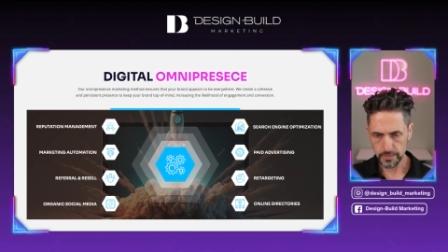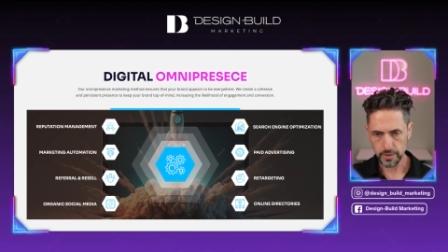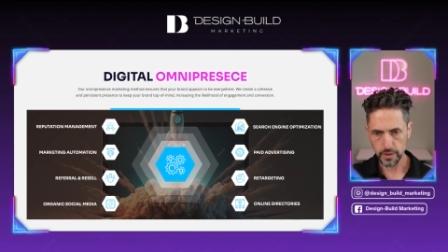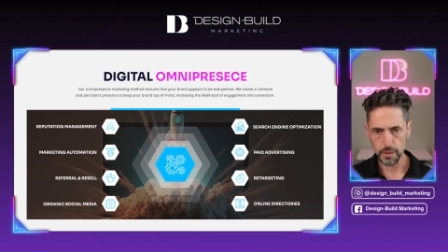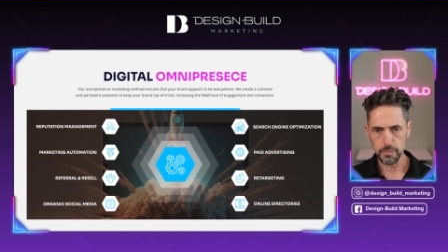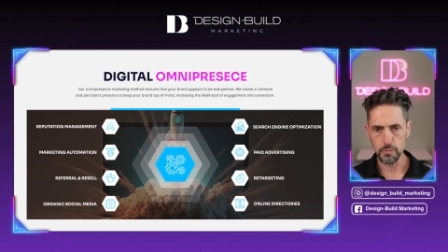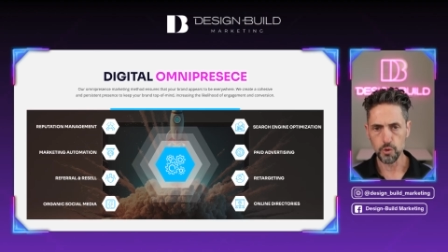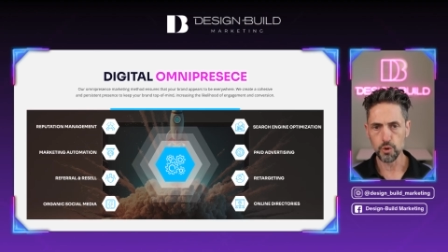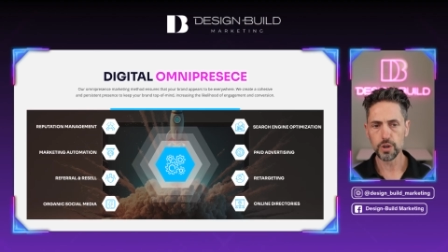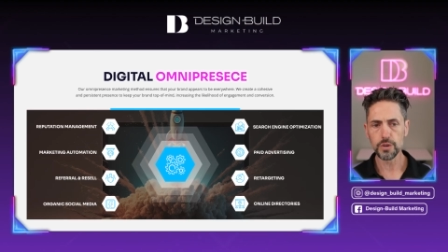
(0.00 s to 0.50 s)

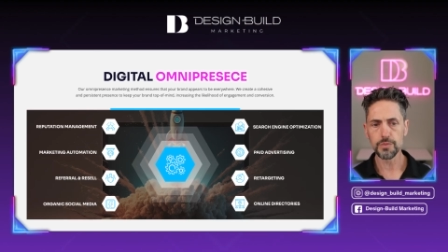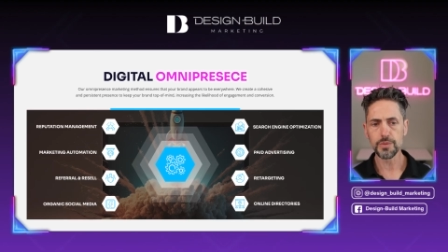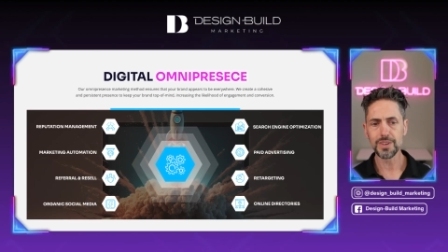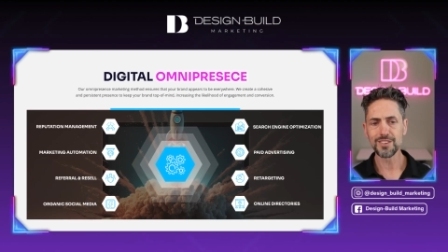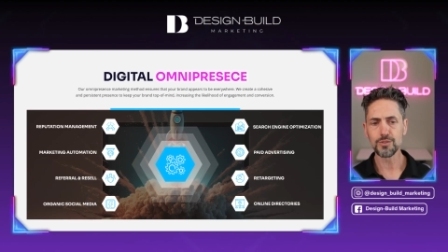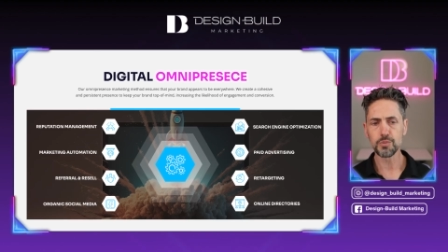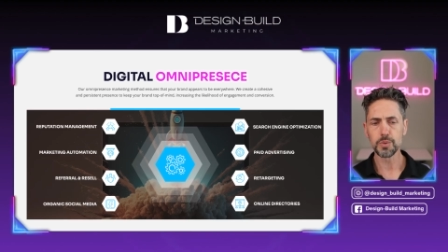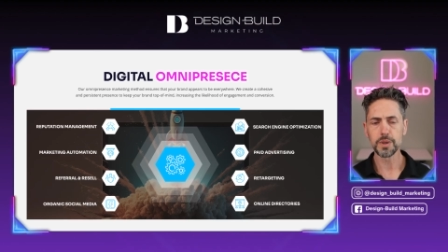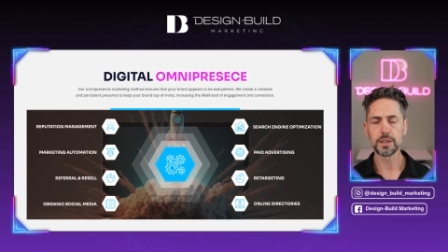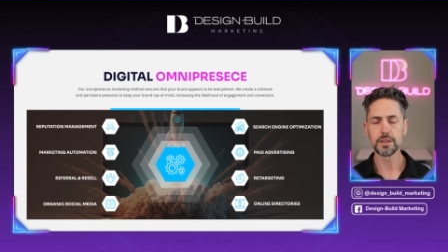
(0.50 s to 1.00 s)
The more of
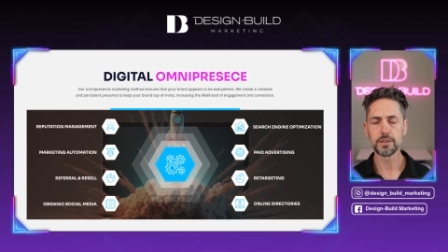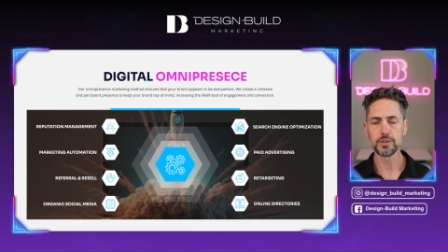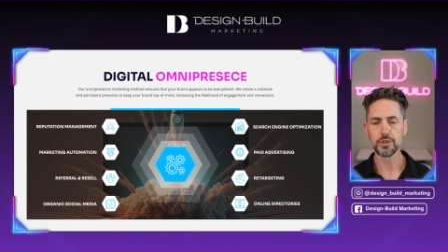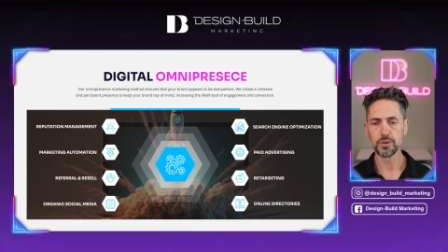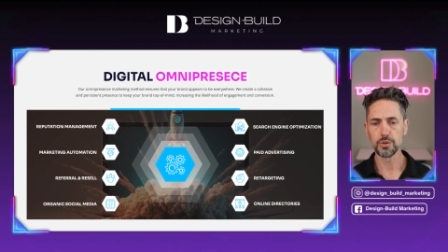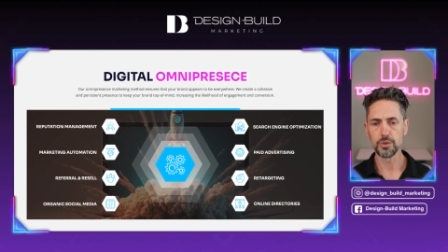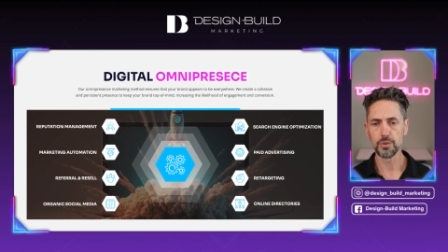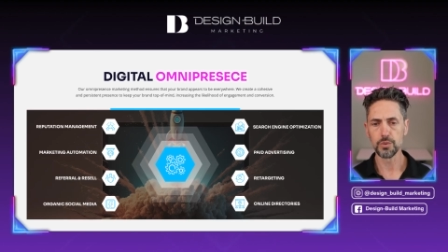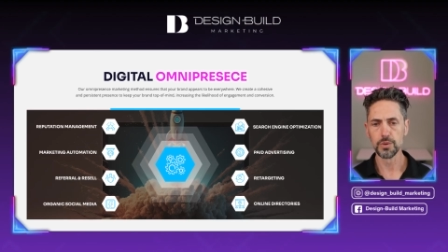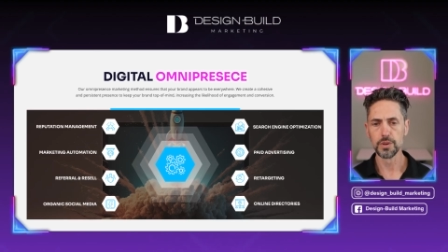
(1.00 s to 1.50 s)
these we can
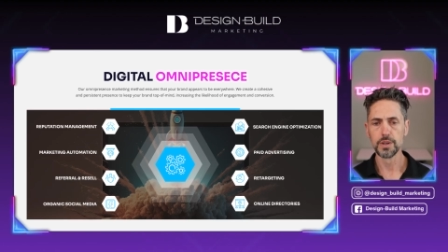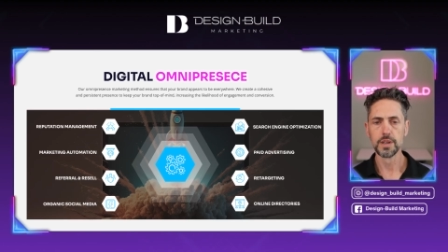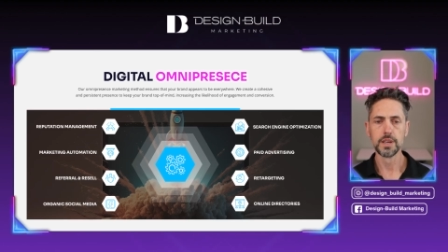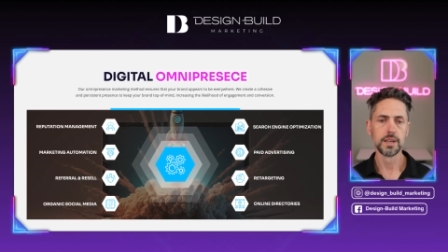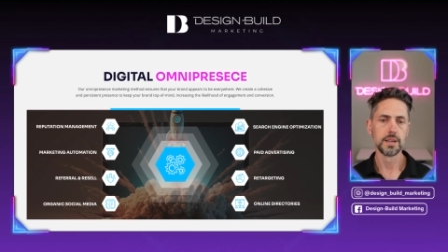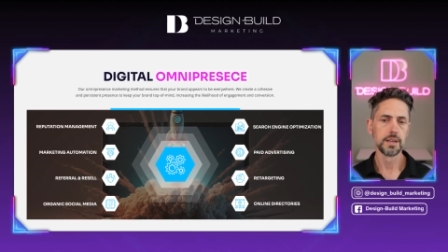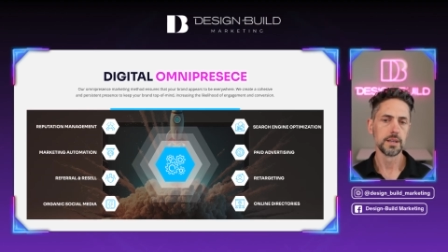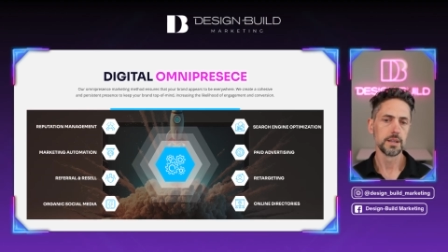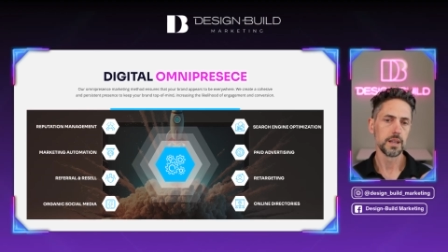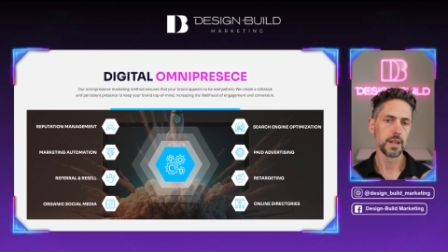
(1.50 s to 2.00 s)
do,
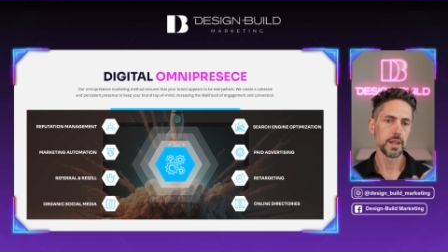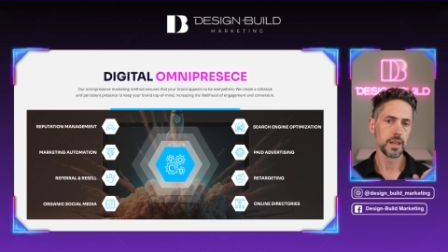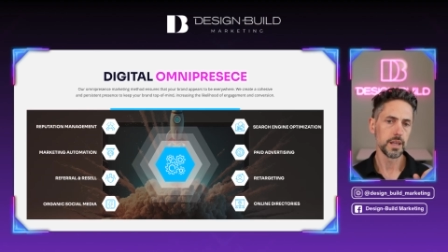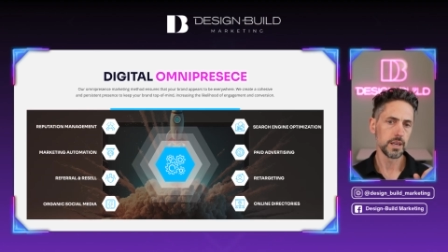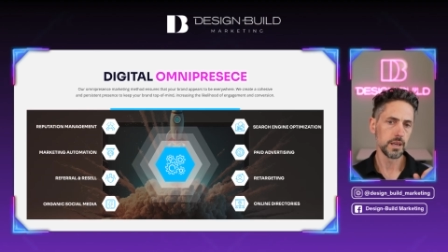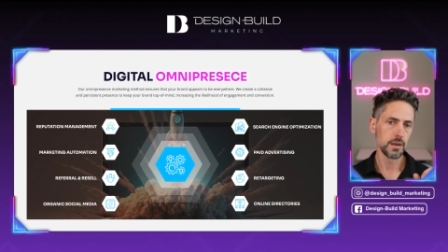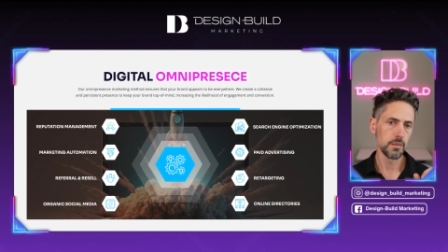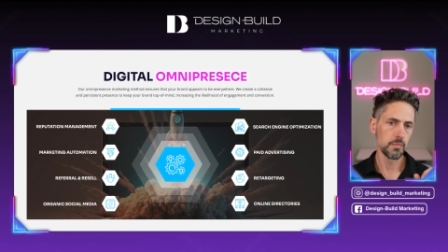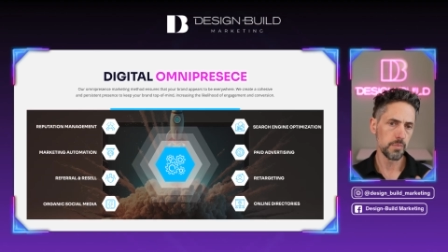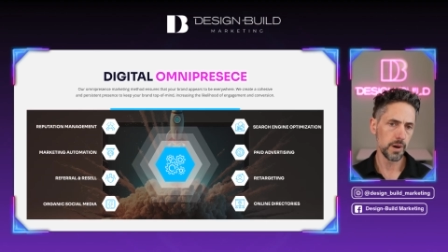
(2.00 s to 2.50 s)

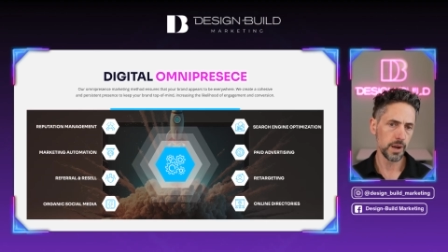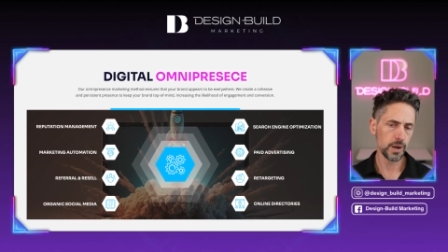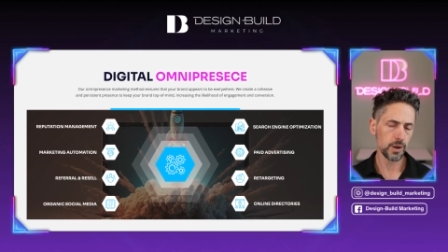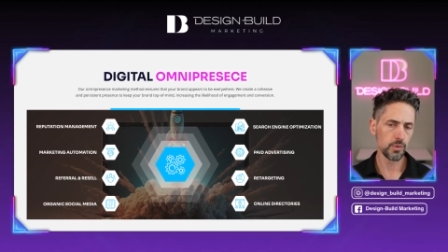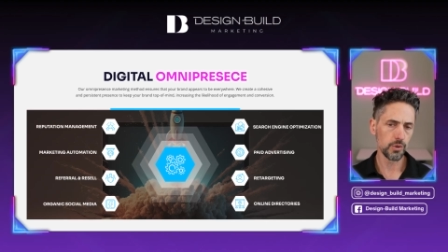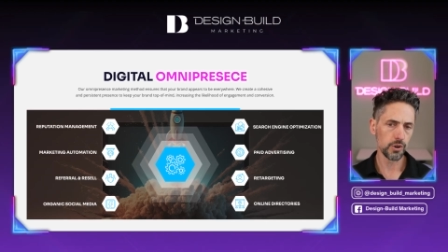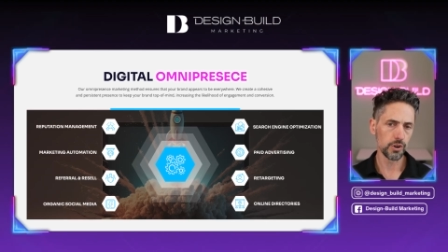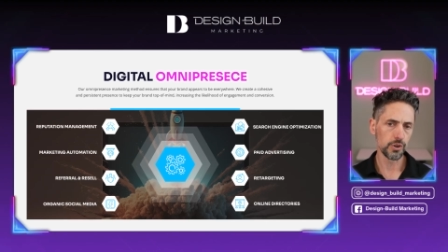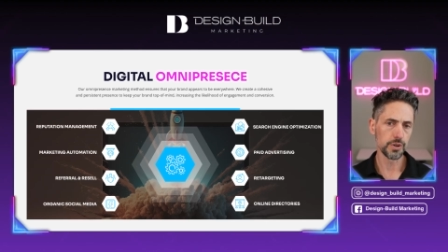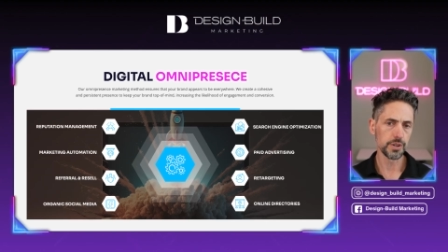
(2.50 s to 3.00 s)
the better
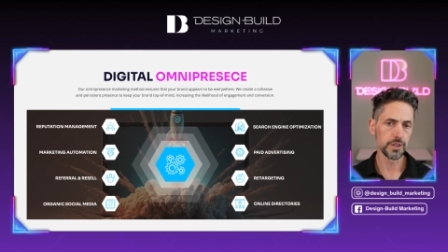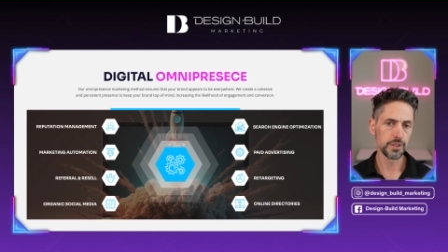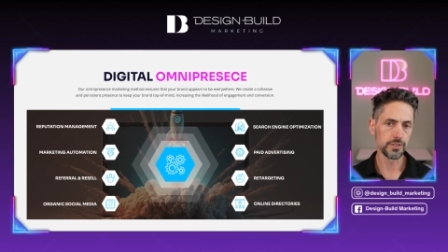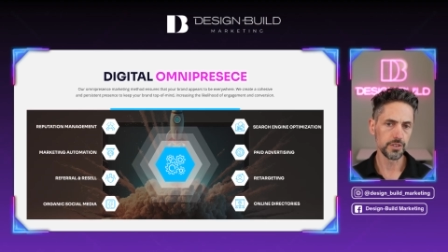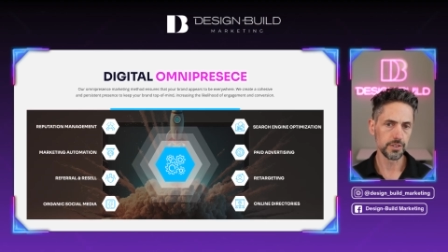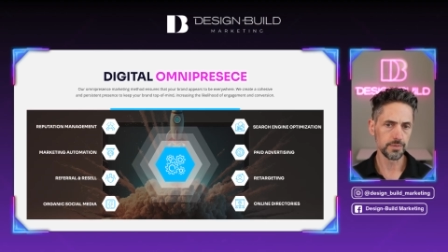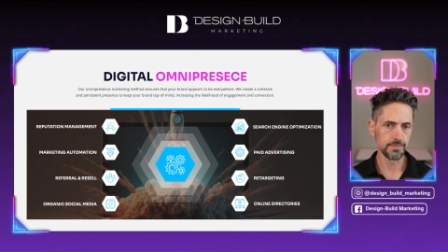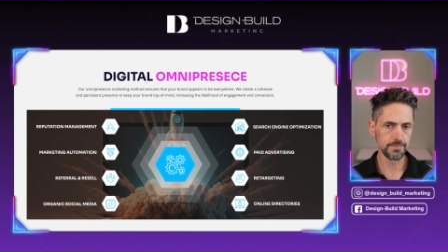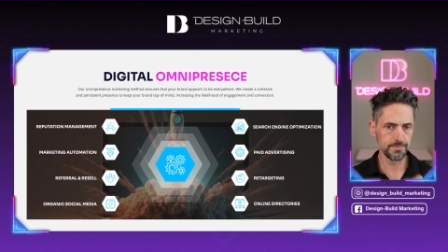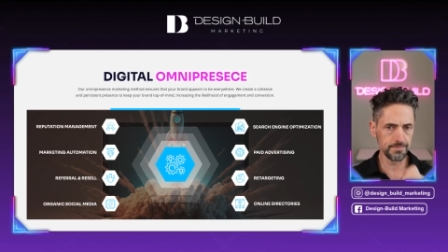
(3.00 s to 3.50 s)
we're going
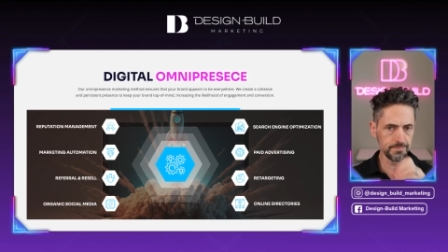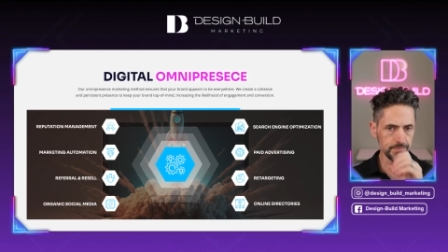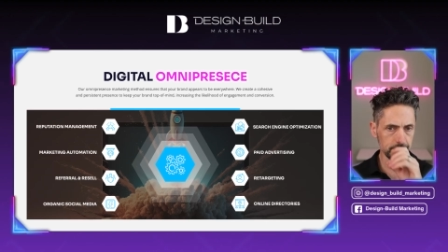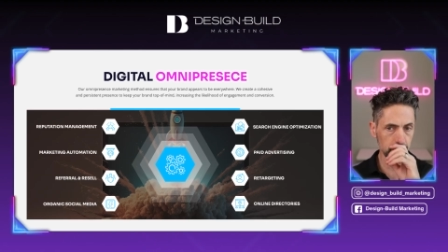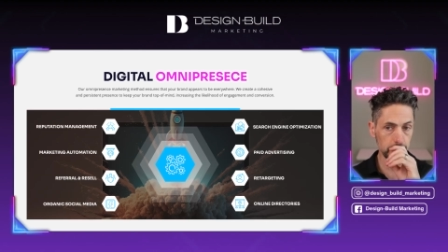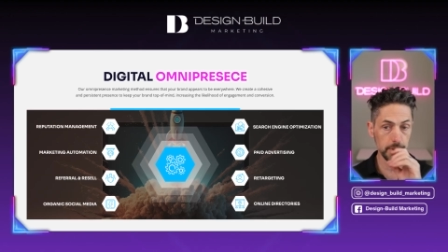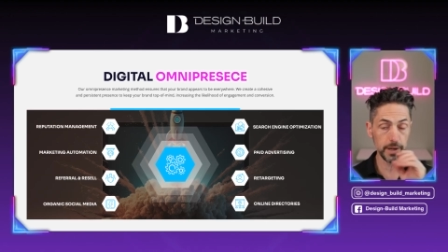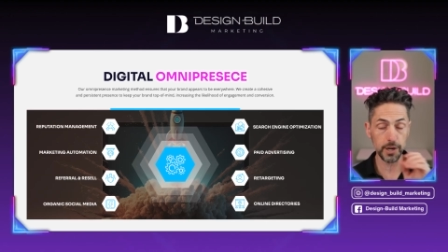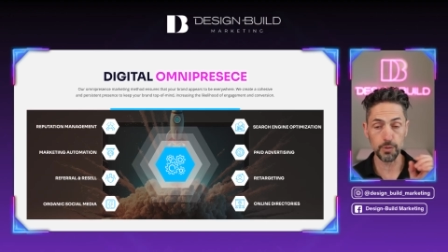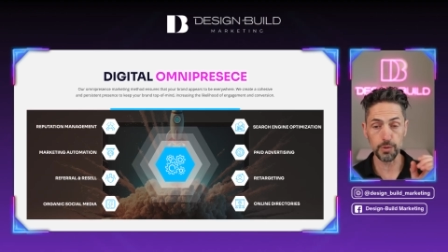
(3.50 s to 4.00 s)

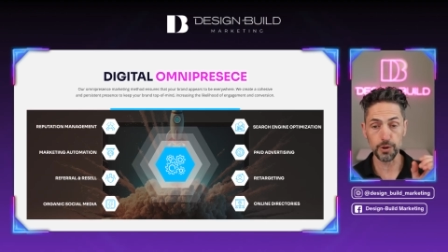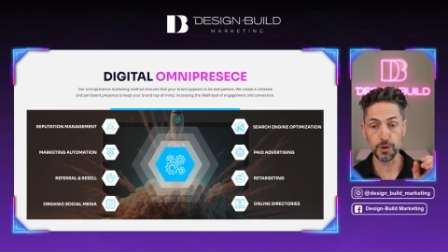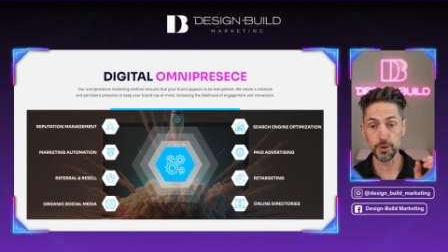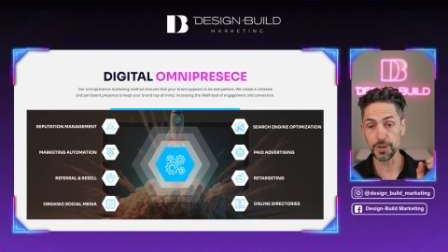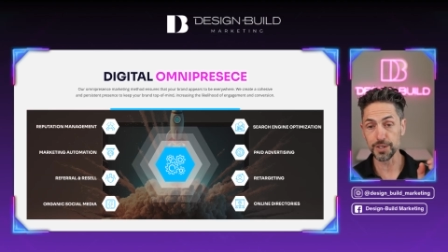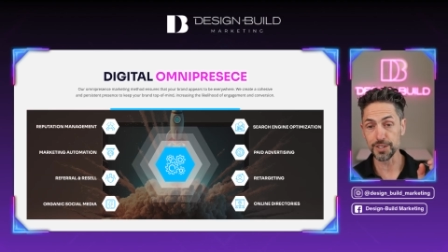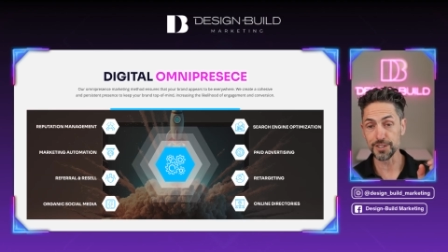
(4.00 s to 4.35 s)
to